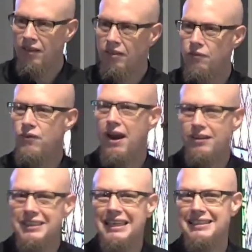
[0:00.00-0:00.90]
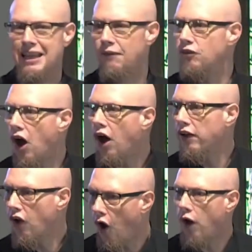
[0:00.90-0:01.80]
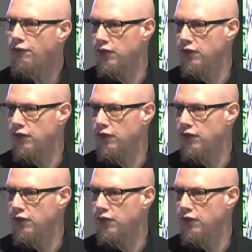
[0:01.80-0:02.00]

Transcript: the Pharisees have gone off